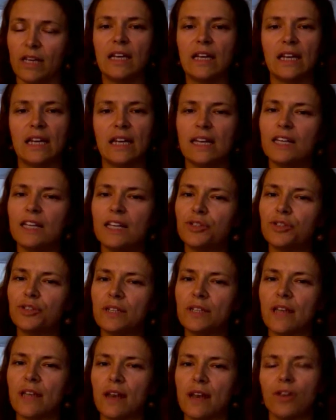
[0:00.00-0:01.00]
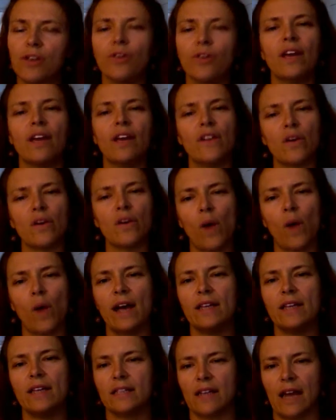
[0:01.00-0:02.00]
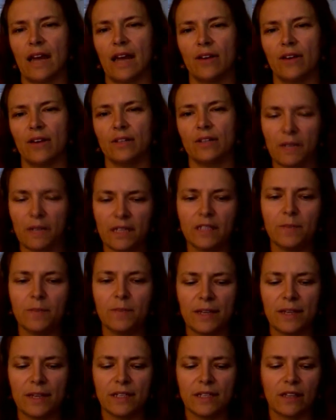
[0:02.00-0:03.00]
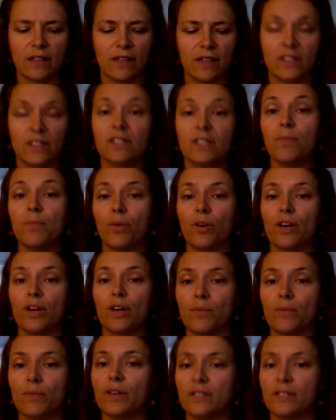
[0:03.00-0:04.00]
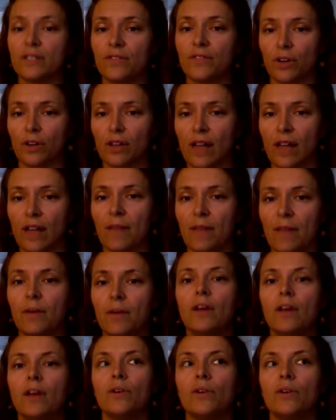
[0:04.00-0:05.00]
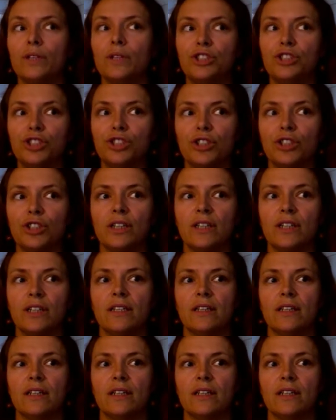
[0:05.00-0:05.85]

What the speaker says: In each reason, you're giving whys and hows. I mean, it's basically the supporting points of your claim. We should